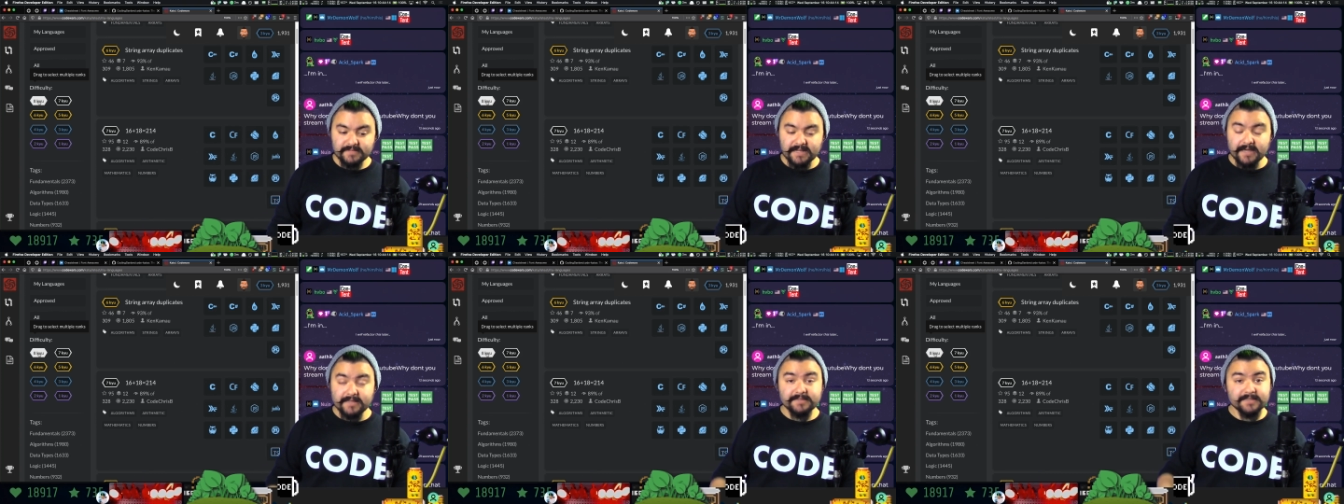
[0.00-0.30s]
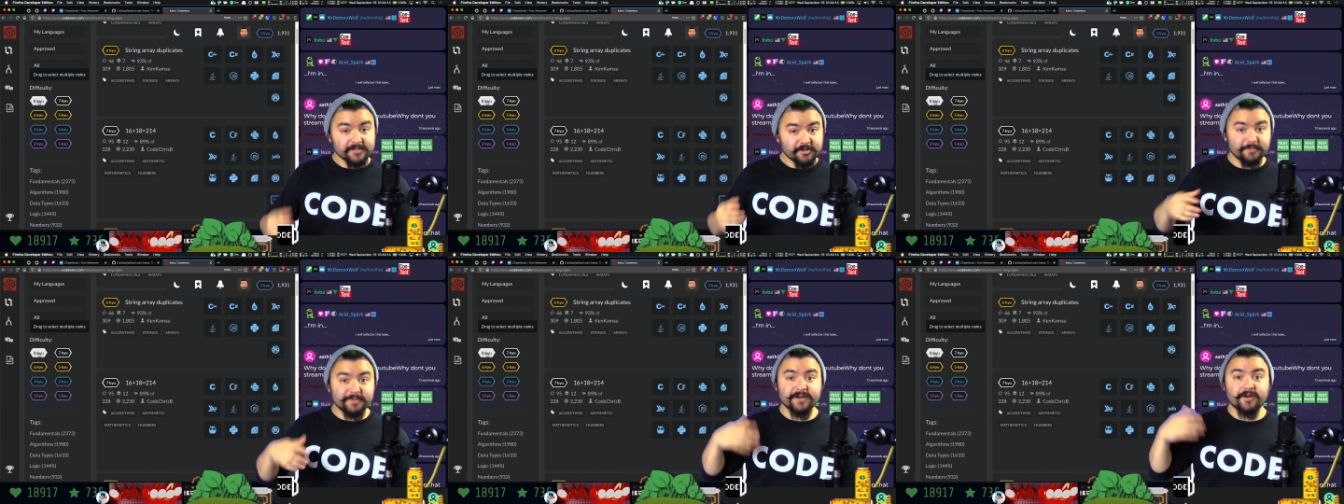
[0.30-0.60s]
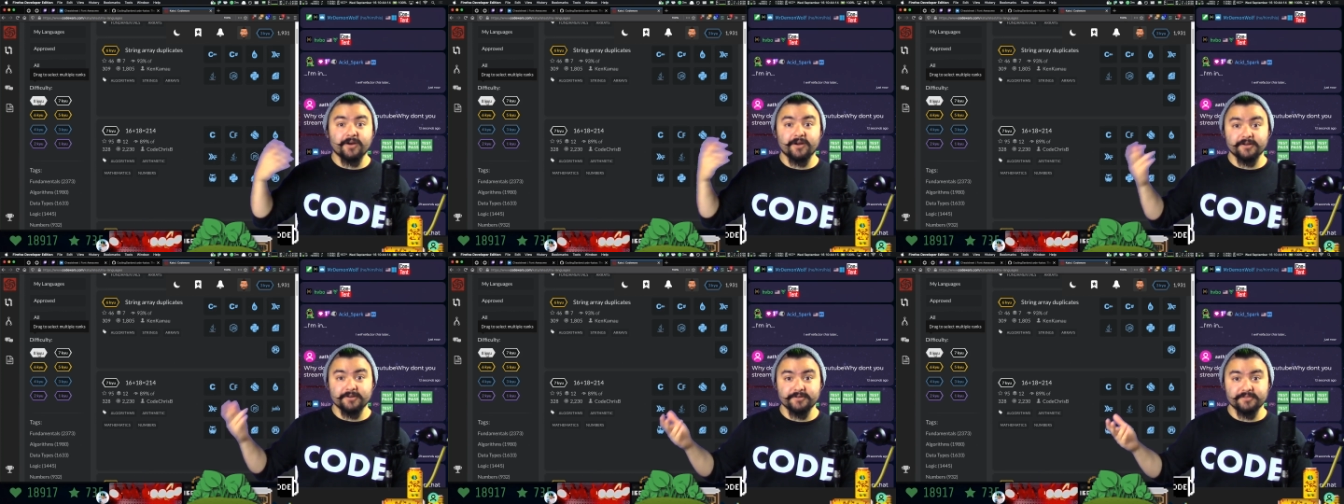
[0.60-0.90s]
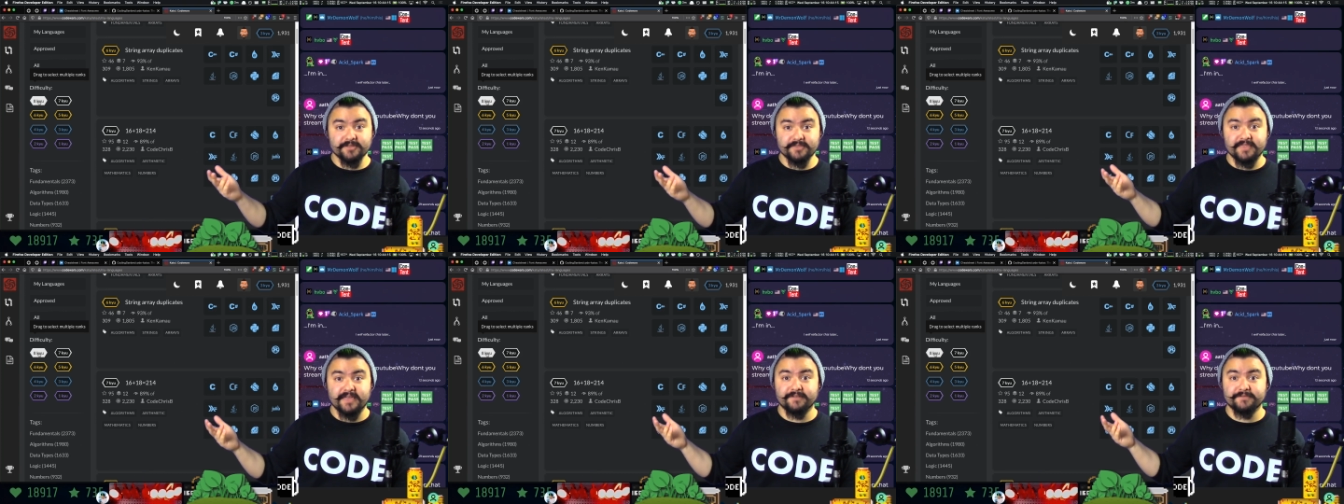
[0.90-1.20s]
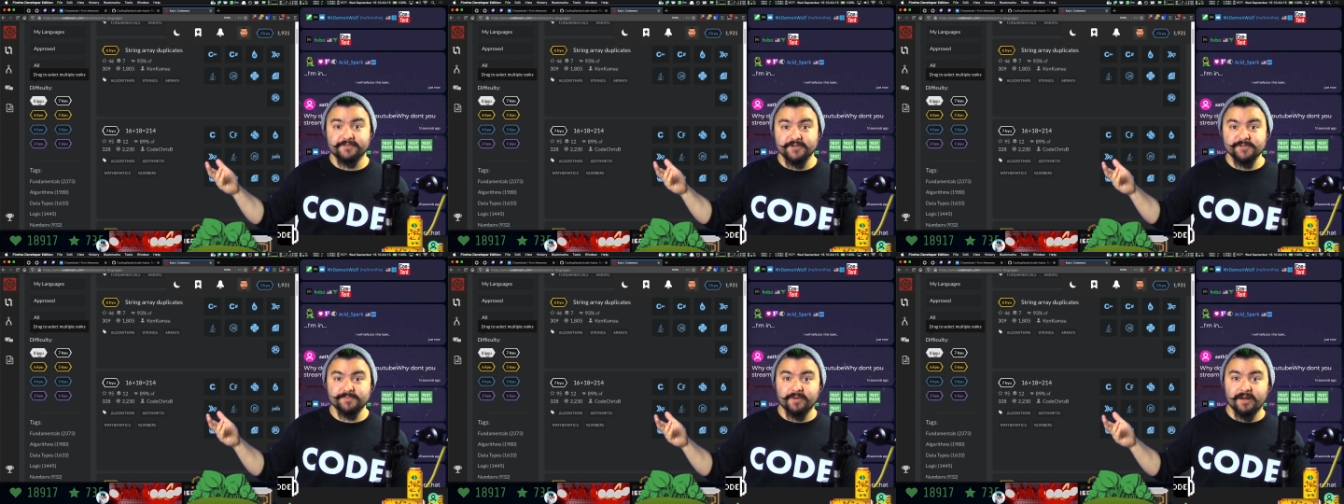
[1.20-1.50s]
a little bit harder than
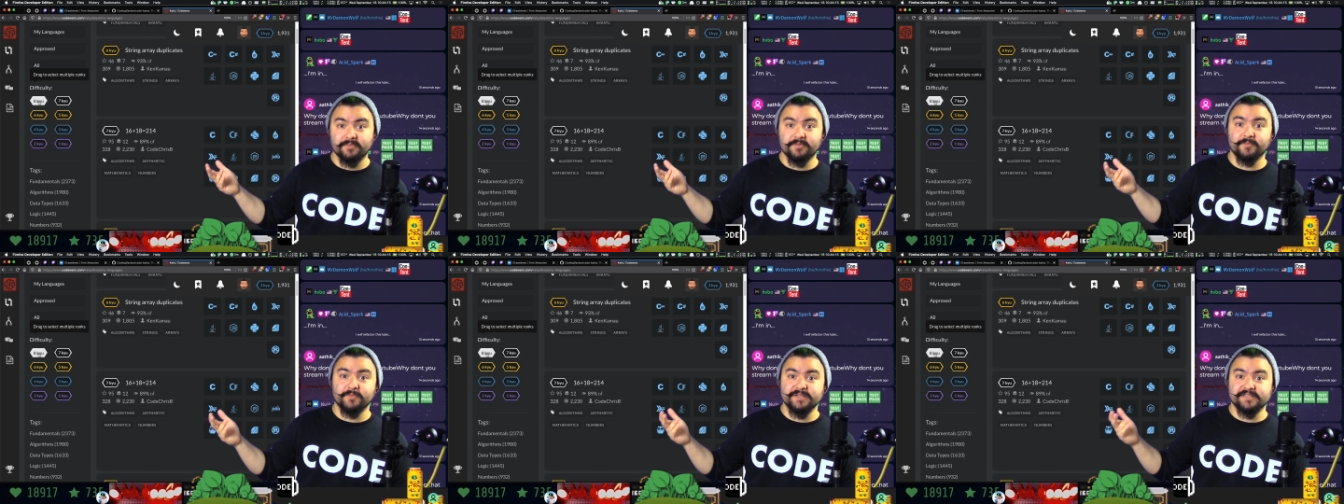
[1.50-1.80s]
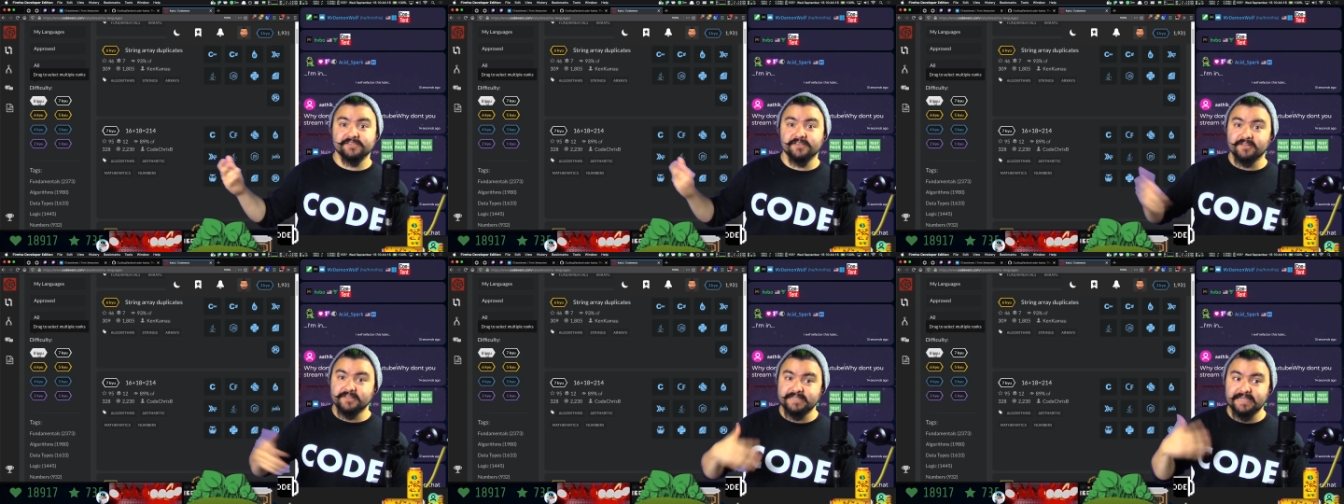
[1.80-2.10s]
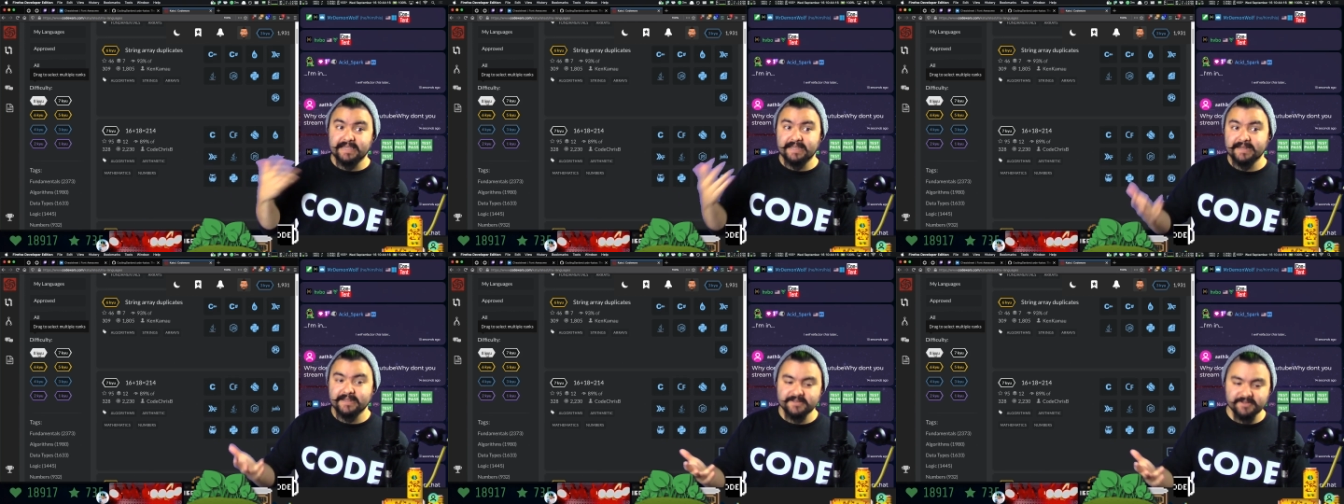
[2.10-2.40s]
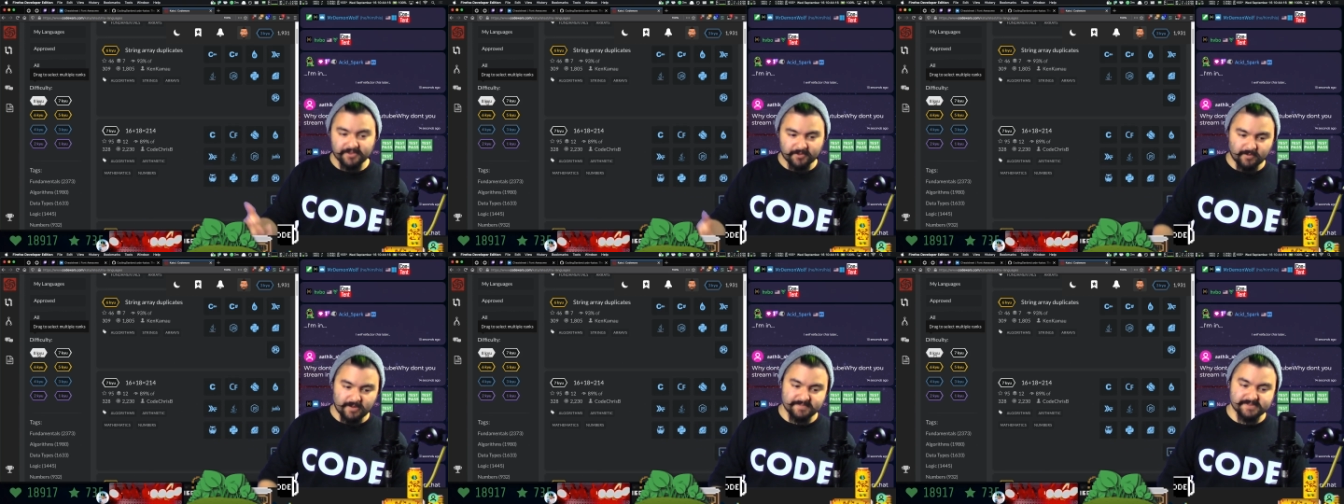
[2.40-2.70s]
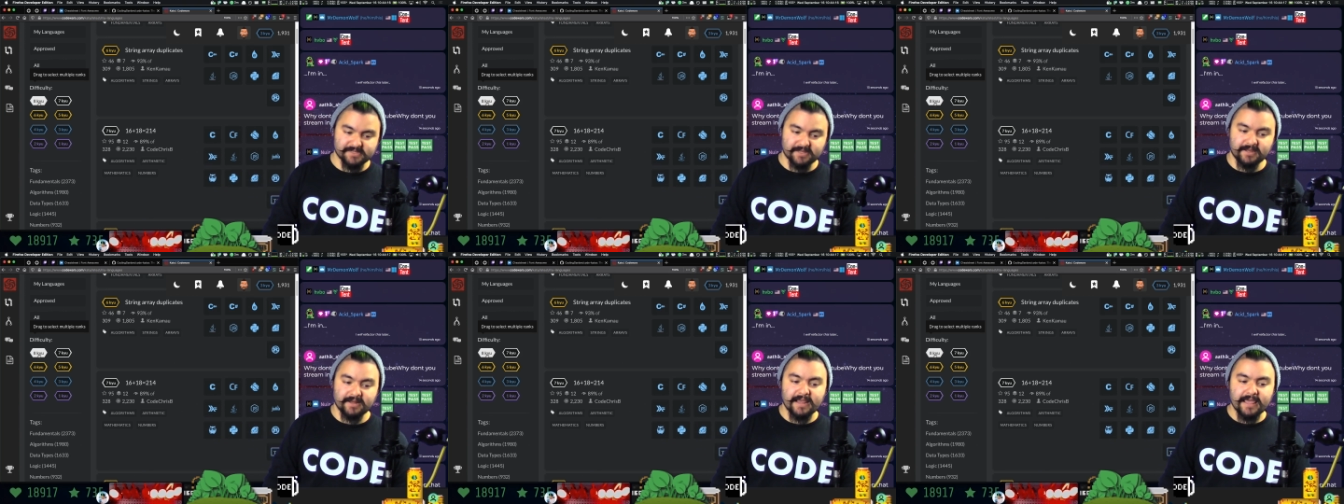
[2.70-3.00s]
that first problem we saw to get into the
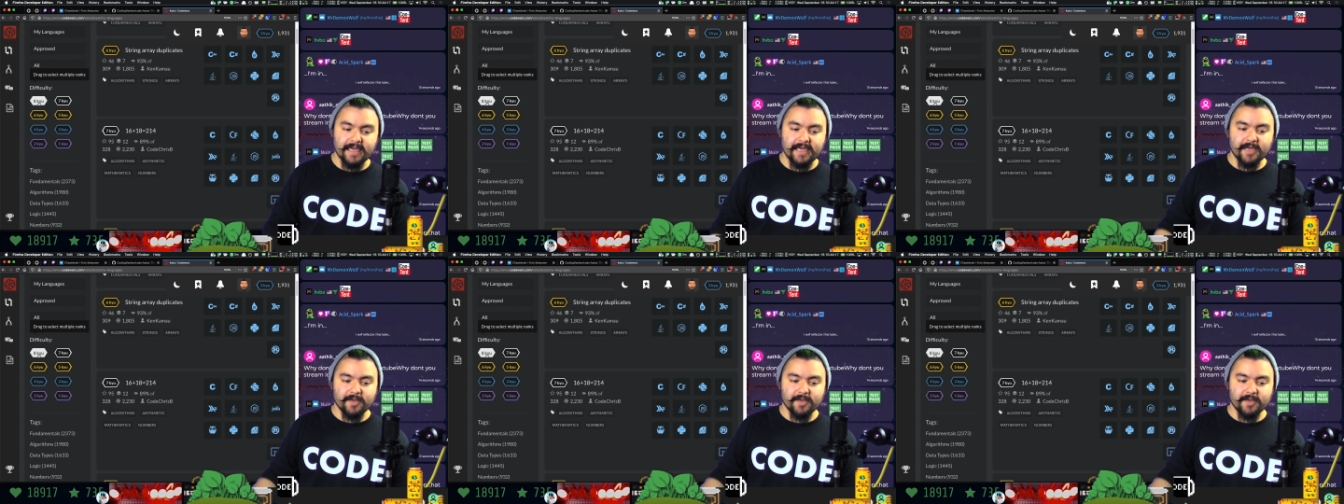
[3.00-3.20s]
website,